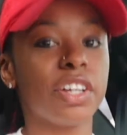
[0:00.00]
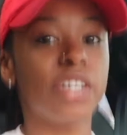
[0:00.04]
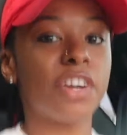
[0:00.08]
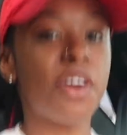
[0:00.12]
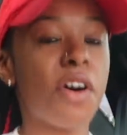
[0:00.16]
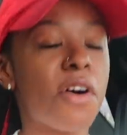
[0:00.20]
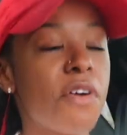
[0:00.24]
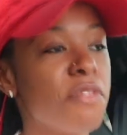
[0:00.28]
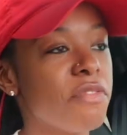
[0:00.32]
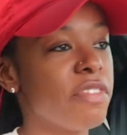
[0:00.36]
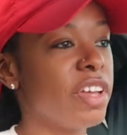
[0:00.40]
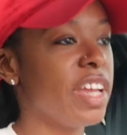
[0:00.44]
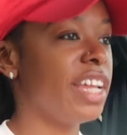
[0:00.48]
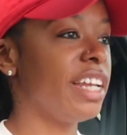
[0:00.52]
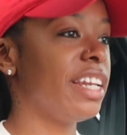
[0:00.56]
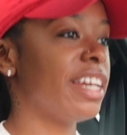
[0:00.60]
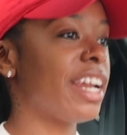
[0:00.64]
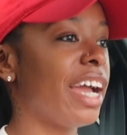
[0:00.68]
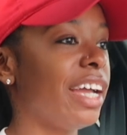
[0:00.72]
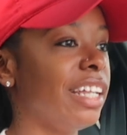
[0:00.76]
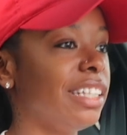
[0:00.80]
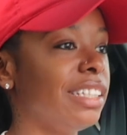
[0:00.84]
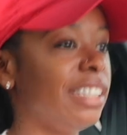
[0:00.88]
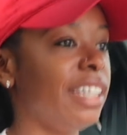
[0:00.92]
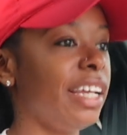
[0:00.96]

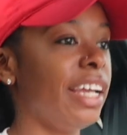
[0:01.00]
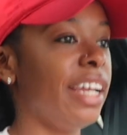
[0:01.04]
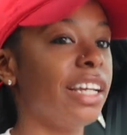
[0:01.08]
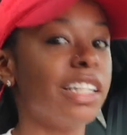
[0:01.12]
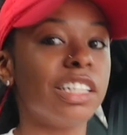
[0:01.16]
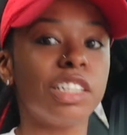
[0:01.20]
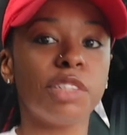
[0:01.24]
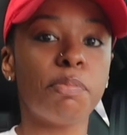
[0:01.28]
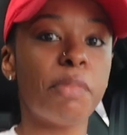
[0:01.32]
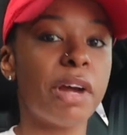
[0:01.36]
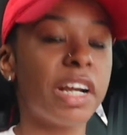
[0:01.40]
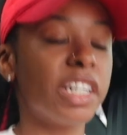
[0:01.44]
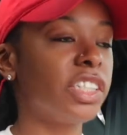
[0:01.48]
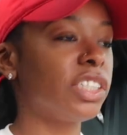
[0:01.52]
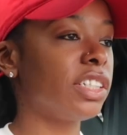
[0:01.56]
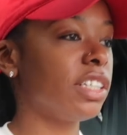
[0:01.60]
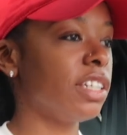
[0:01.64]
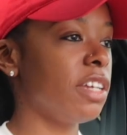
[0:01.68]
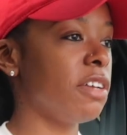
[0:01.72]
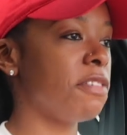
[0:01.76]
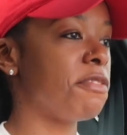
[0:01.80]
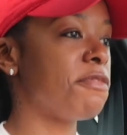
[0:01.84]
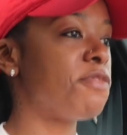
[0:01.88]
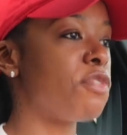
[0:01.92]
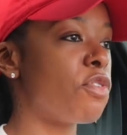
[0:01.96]
COVID-19,
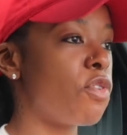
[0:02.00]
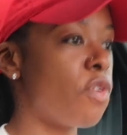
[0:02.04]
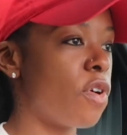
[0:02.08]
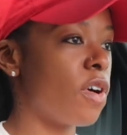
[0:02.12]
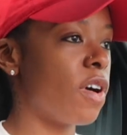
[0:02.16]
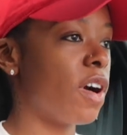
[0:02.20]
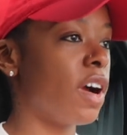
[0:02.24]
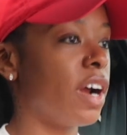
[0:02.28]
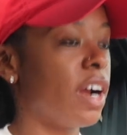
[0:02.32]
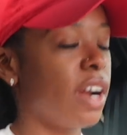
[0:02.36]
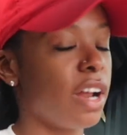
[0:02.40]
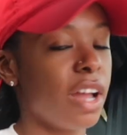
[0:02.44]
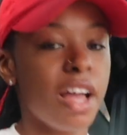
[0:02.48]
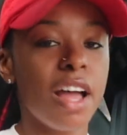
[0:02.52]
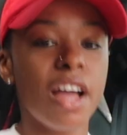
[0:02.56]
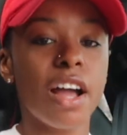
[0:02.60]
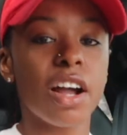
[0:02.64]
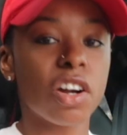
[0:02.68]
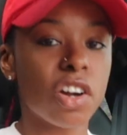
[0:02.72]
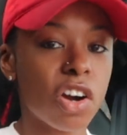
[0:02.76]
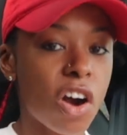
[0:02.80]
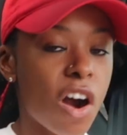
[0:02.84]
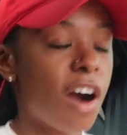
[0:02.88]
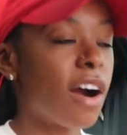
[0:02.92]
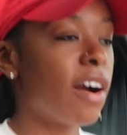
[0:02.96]
especially for
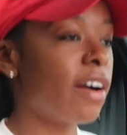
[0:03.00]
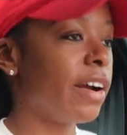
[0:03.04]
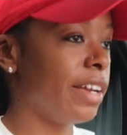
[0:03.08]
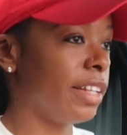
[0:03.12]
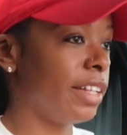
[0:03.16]
car